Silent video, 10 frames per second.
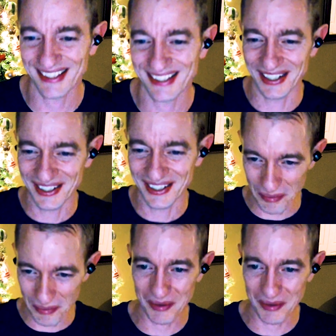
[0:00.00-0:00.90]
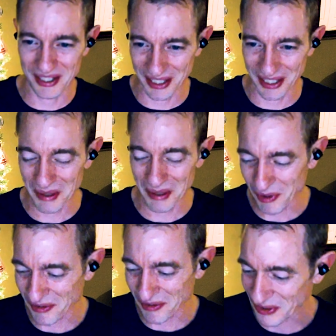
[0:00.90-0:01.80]
Everybody was a little bit more
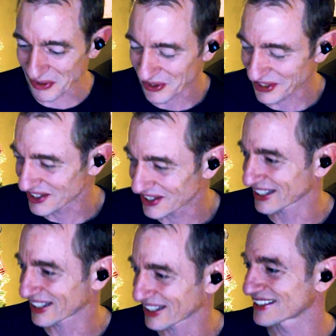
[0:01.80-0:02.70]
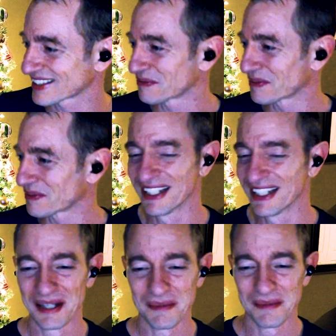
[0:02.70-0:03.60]
vocal and talking and stuff.
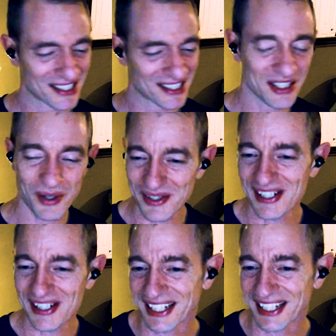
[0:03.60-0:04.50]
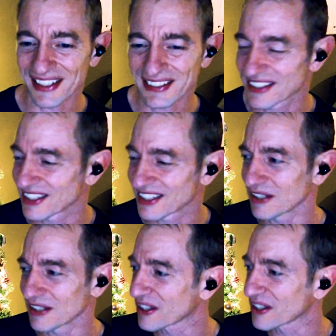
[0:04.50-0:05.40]
But I said, do I do anything else? He said, I
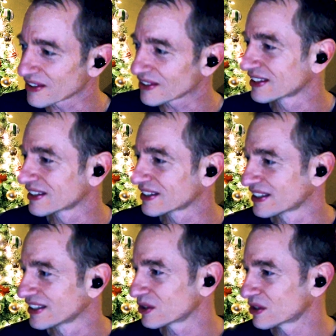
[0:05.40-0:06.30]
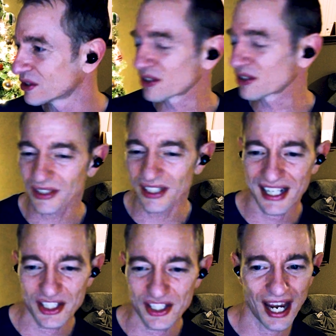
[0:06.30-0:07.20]
don't know. You just do a lot
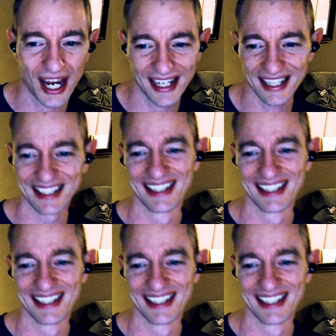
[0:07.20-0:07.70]
of chatting.